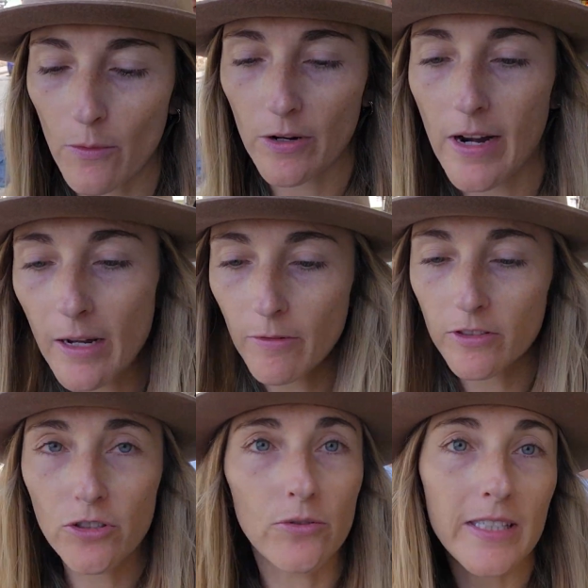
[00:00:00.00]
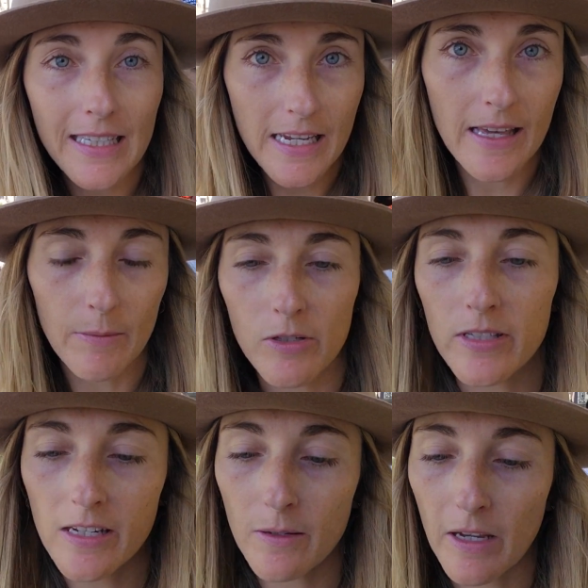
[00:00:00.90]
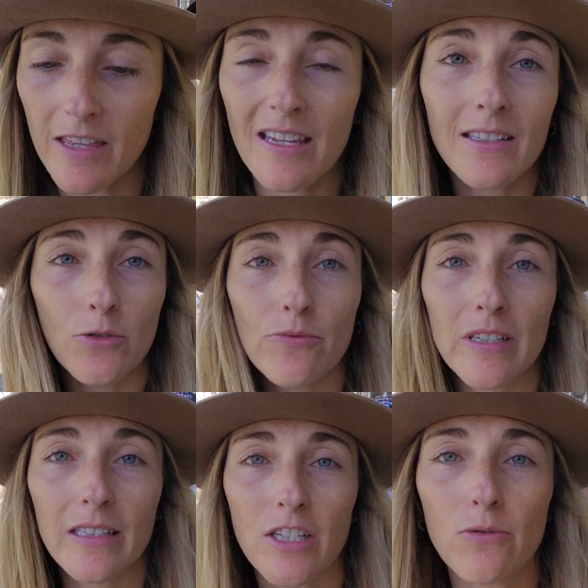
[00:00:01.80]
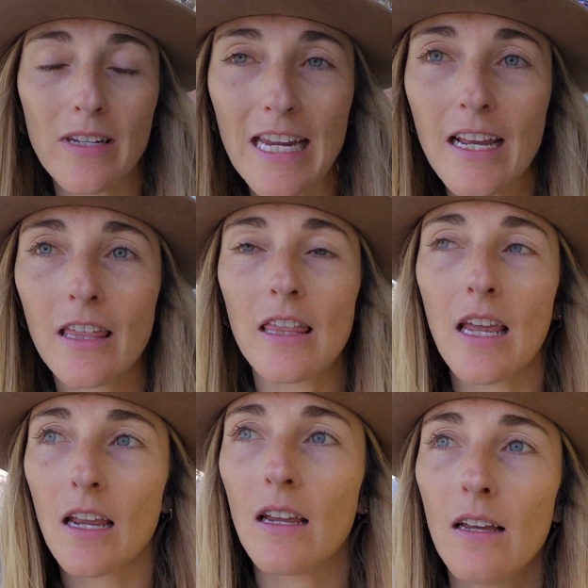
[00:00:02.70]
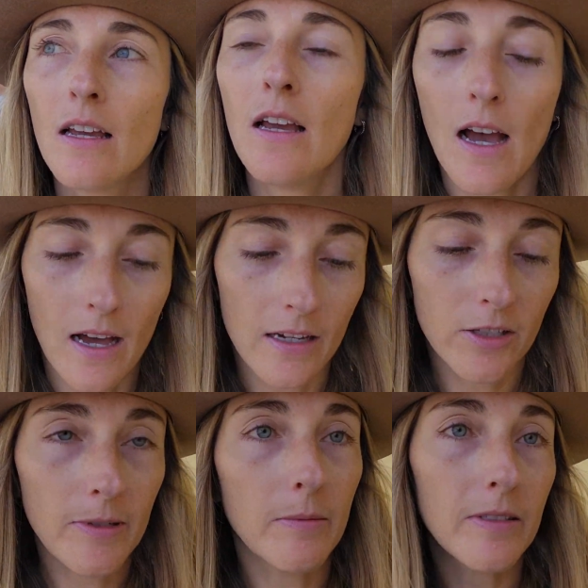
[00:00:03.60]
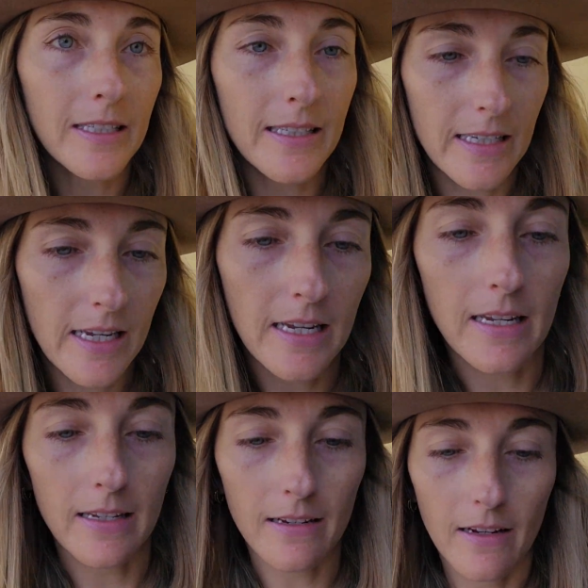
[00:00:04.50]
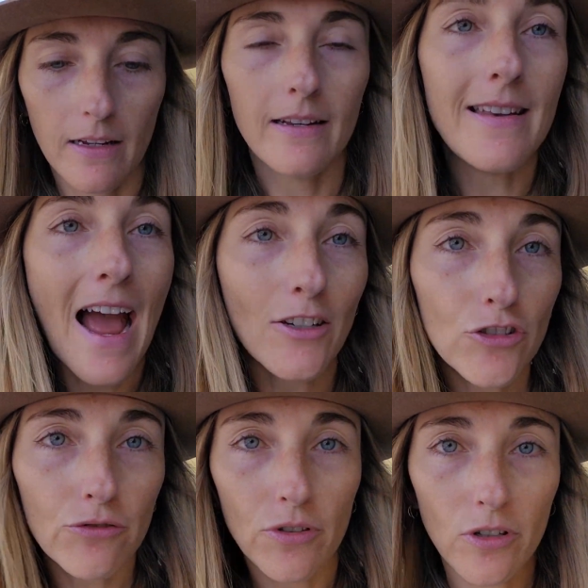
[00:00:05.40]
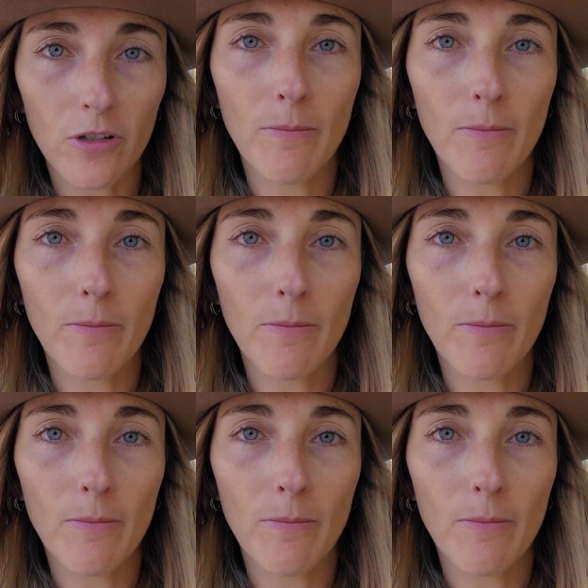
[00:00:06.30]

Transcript: we are able to see that museum. I think it's a really unique thing to be able to see natural